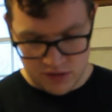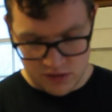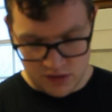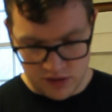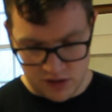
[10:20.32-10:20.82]

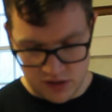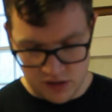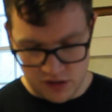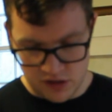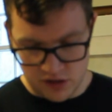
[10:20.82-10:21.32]
So let
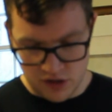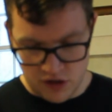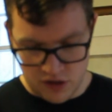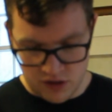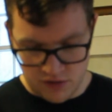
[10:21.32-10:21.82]
this
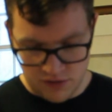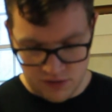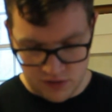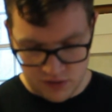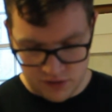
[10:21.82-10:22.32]
dissolve
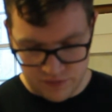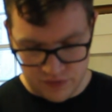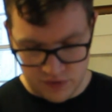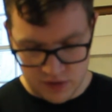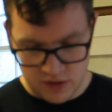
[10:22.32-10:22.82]

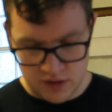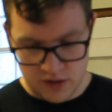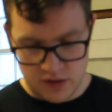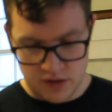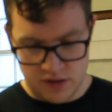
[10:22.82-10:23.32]

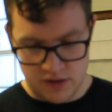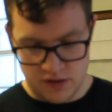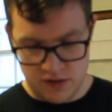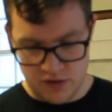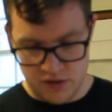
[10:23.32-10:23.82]

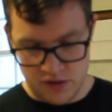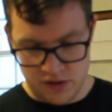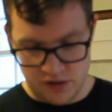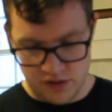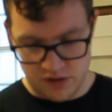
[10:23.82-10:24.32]
into
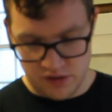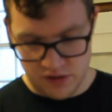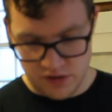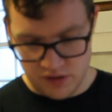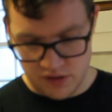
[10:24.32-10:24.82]
this little
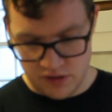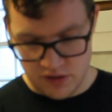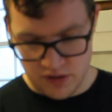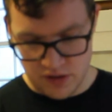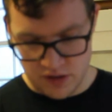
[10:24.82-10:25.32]

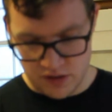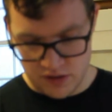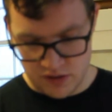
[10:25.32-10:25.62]
thing,